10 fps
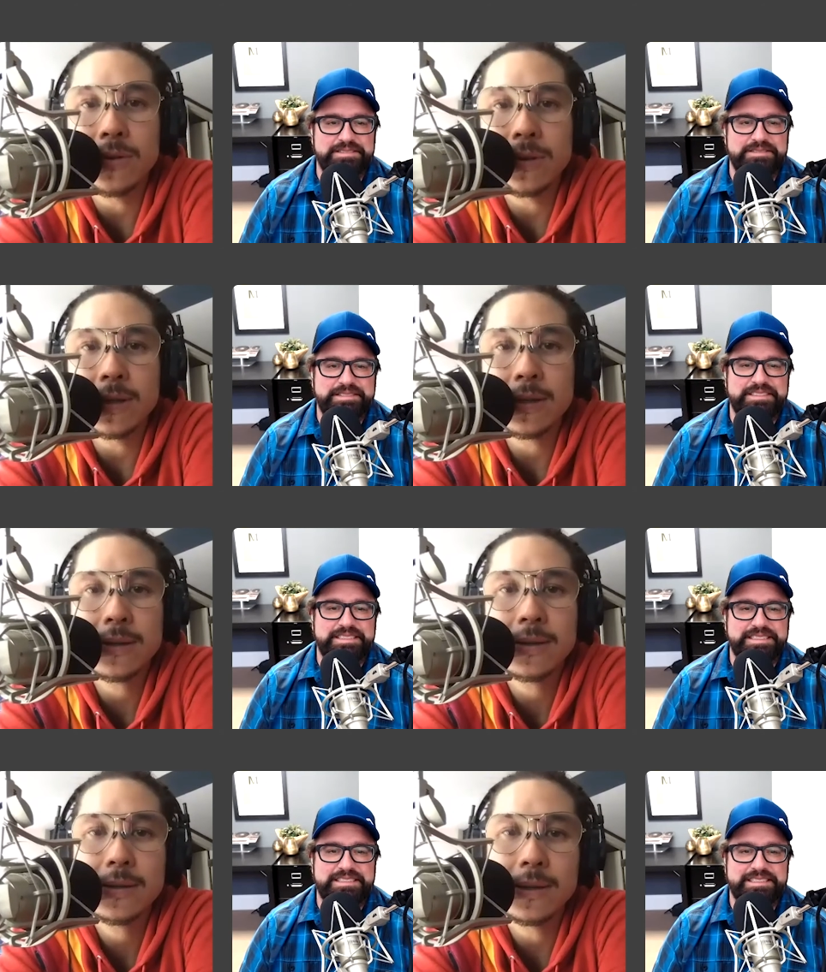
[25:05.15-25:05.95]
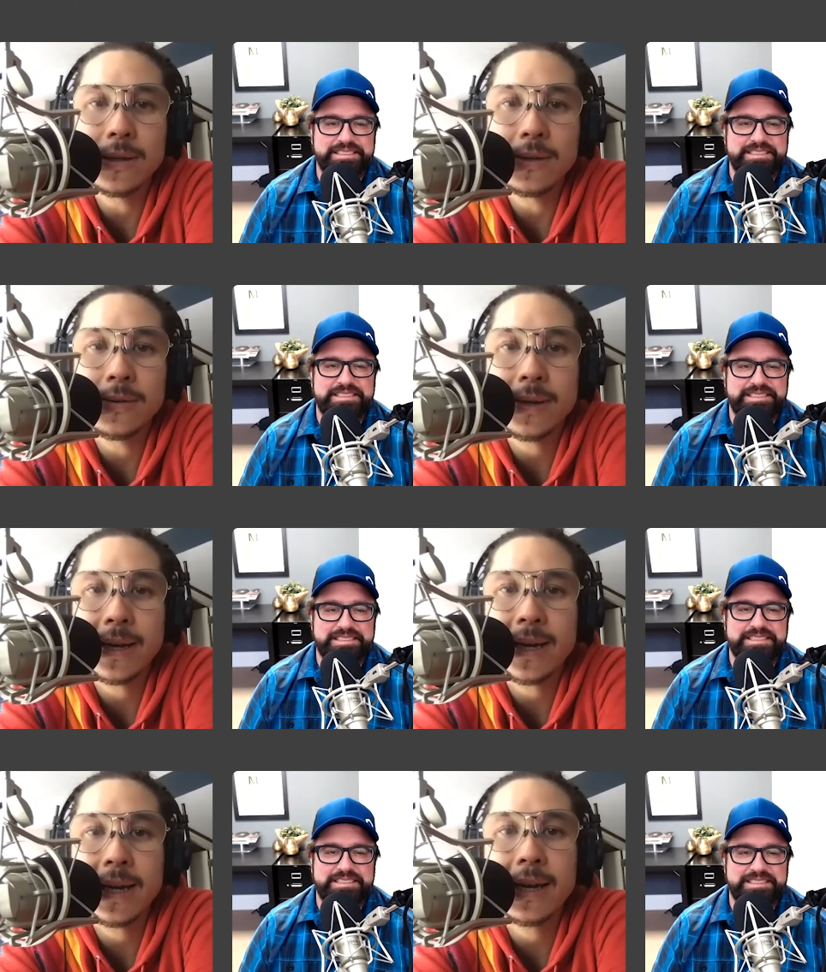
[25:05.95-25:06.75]
Speaker 1: the only you know
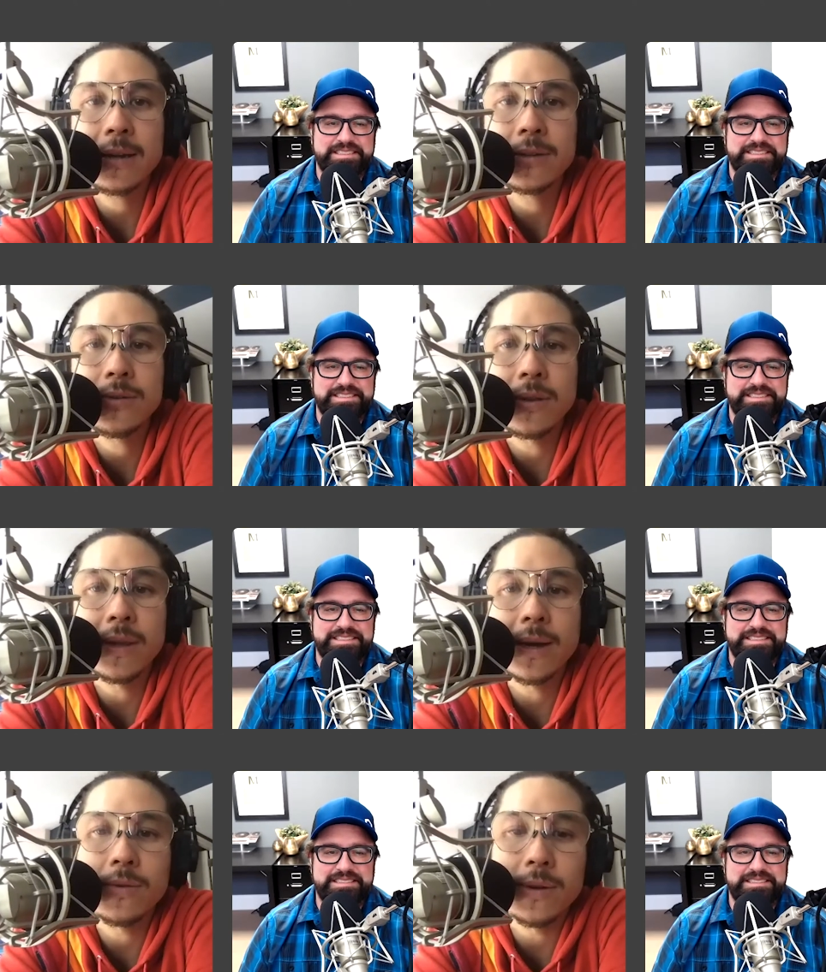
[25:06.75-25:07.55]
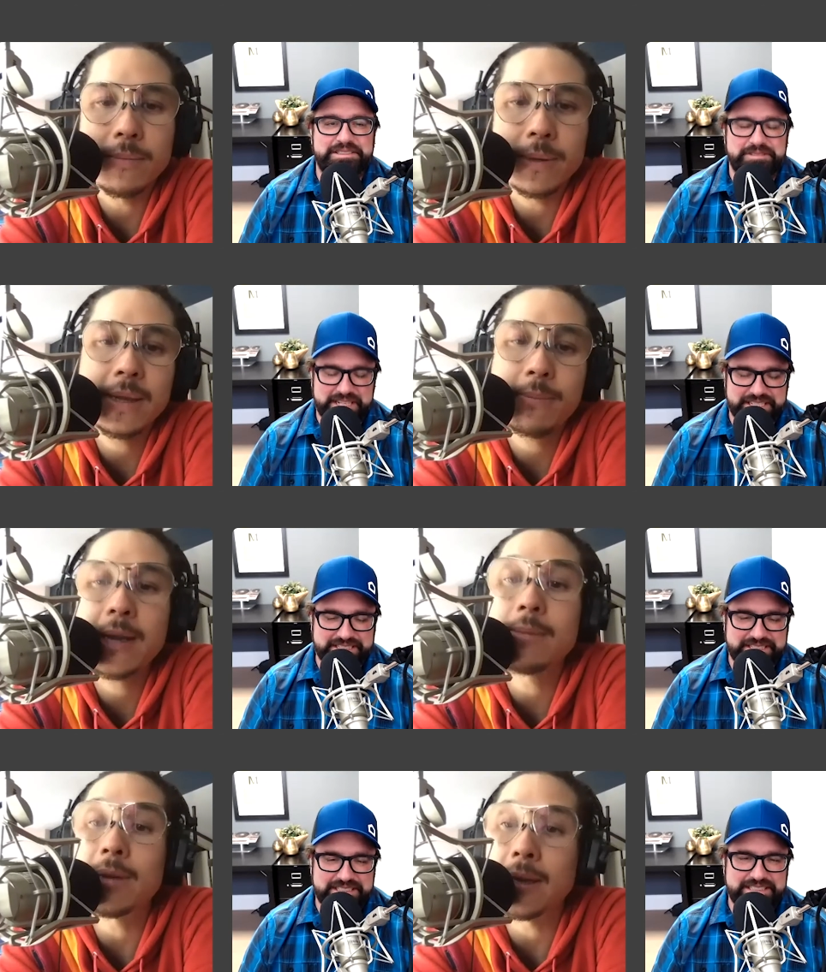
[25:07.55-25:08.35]
I kind of had to on that one. But right. they
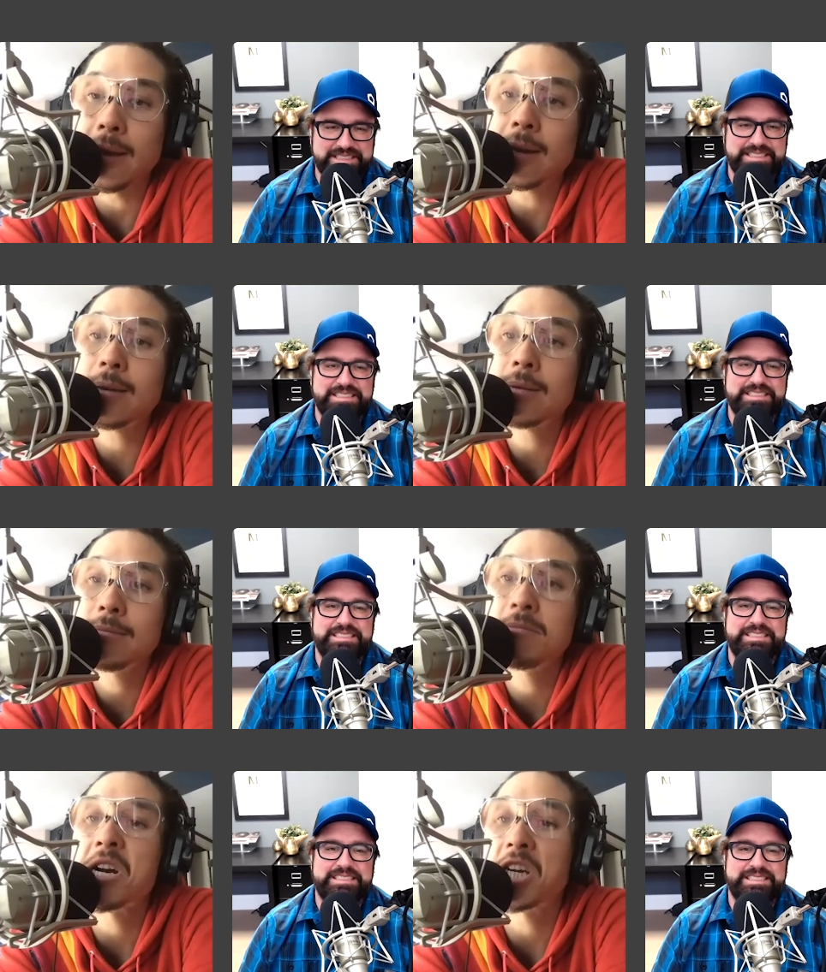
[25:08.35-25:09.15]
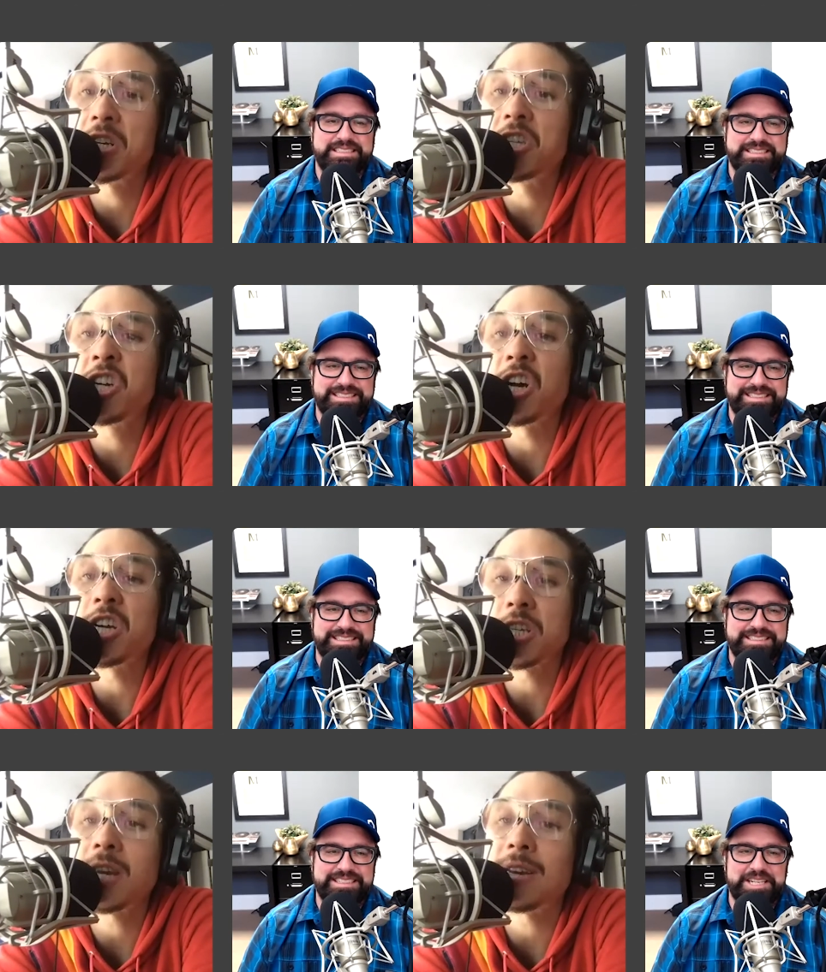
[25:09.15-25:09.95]
paid me a a good
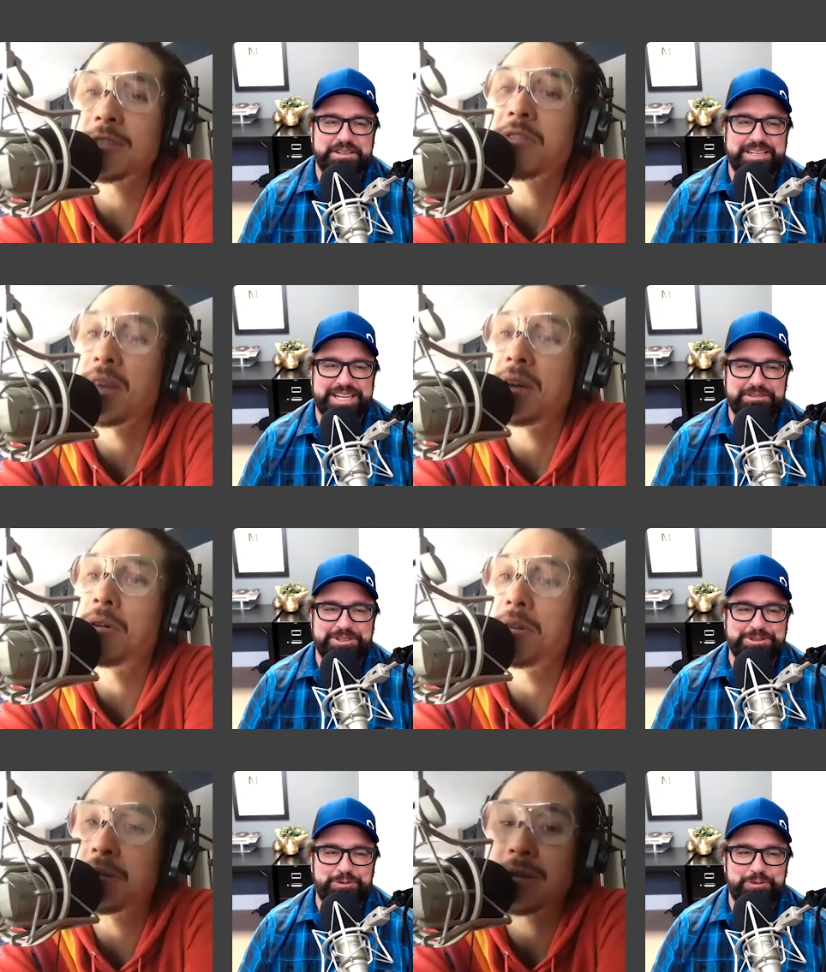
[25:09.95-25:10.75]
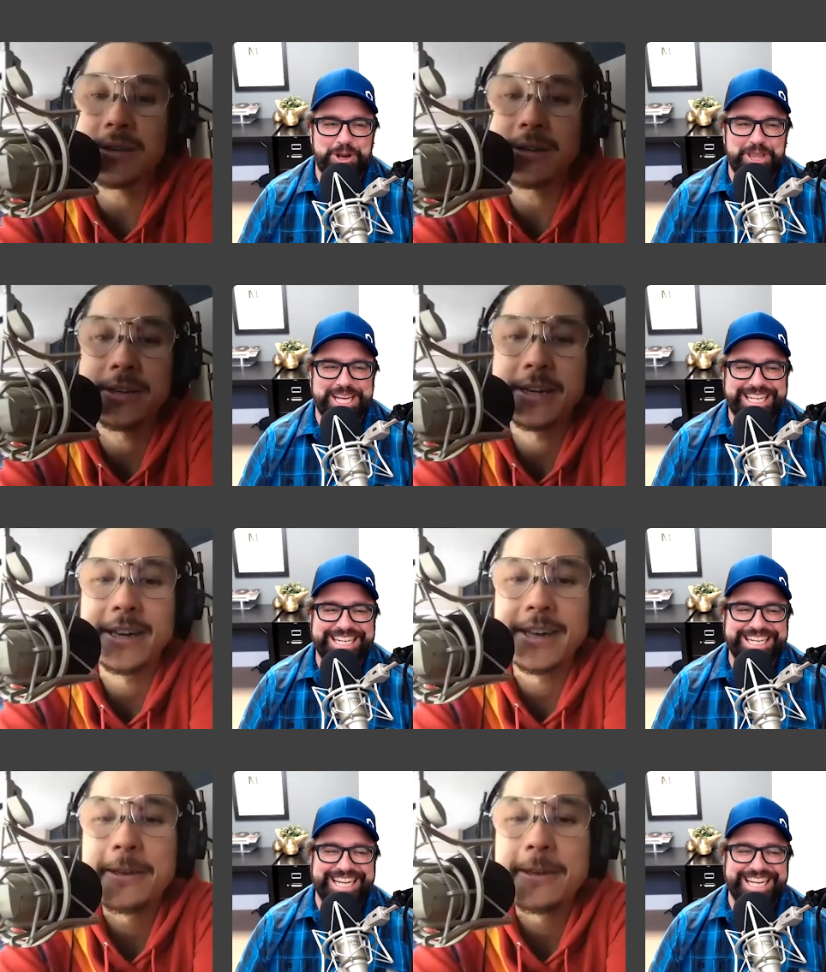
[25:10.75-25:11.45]
chunk of change it, for that. It was one. worth so it.